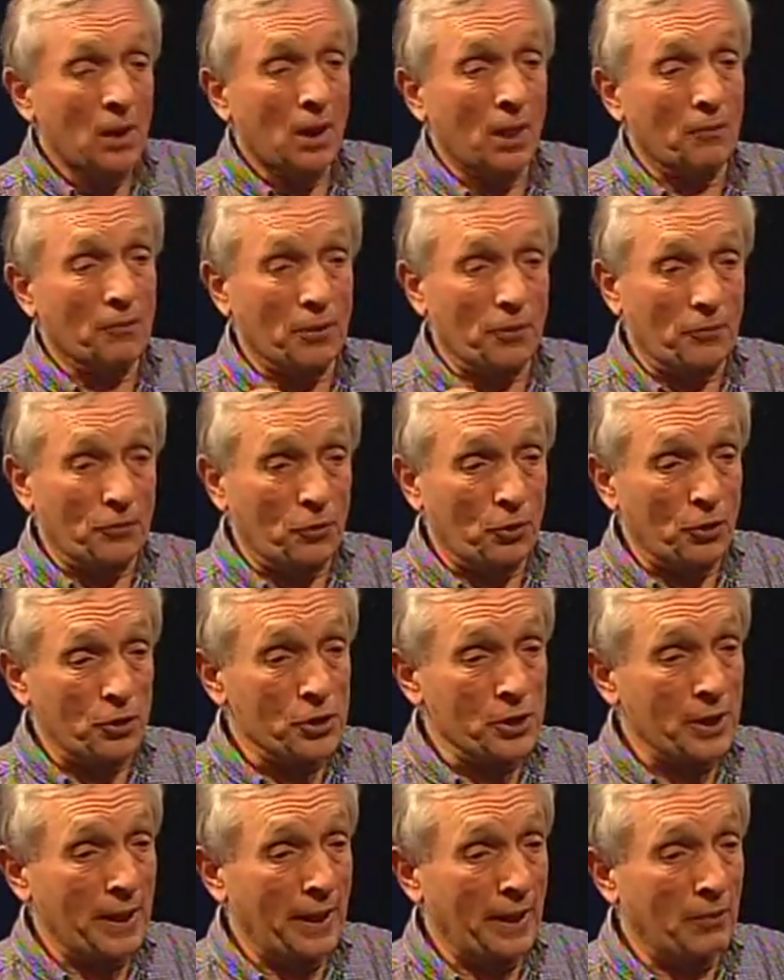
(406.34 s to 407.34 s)
of the
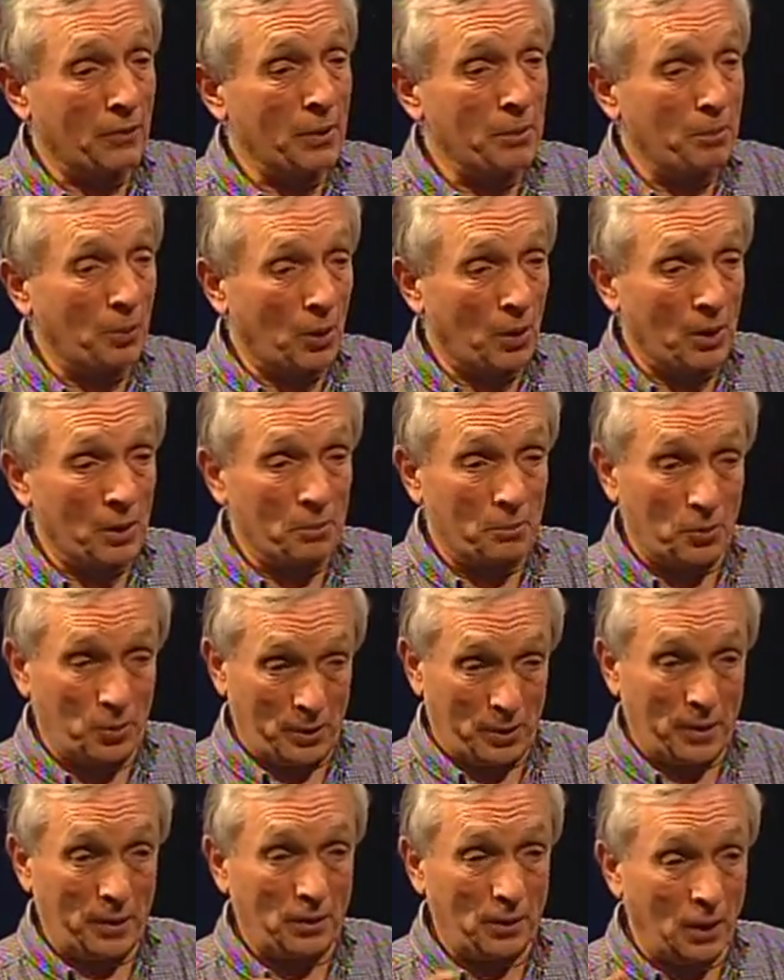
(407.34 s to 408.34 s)
first Harry Potter
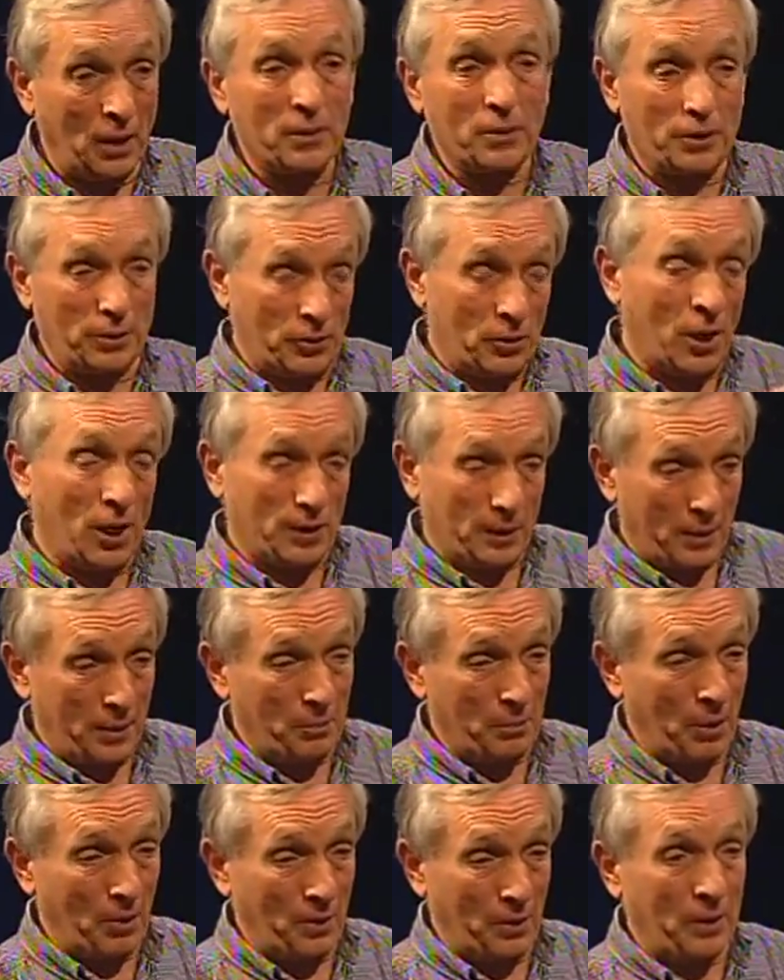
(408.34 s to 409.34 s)
book in oh. London, not the
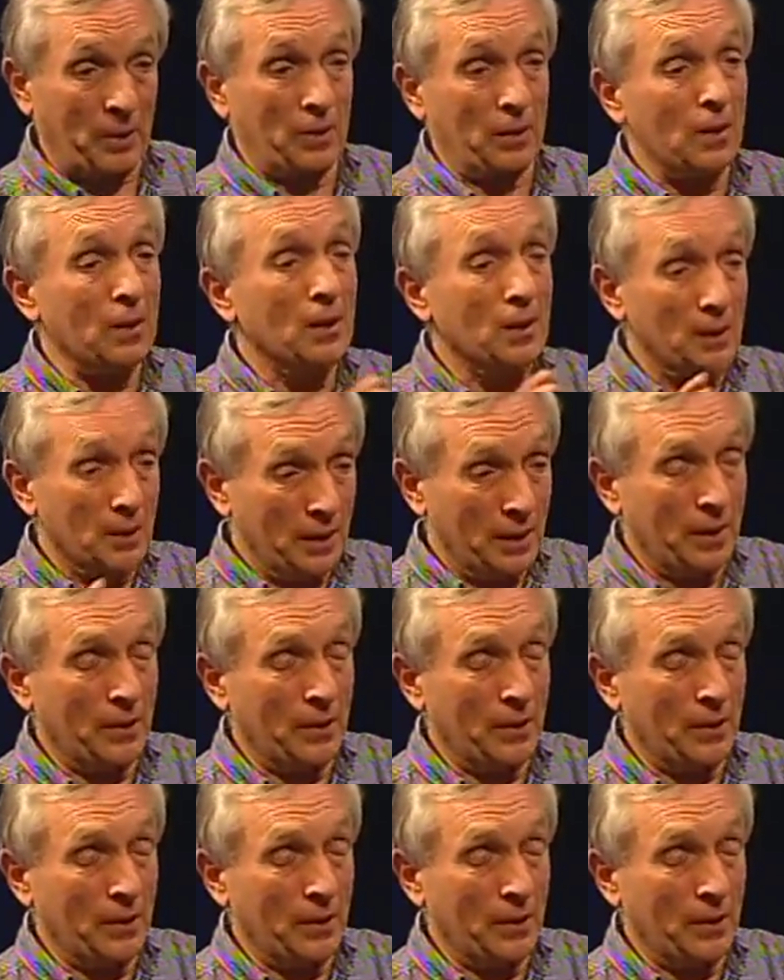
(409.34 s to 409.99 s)
American. Oh, all right.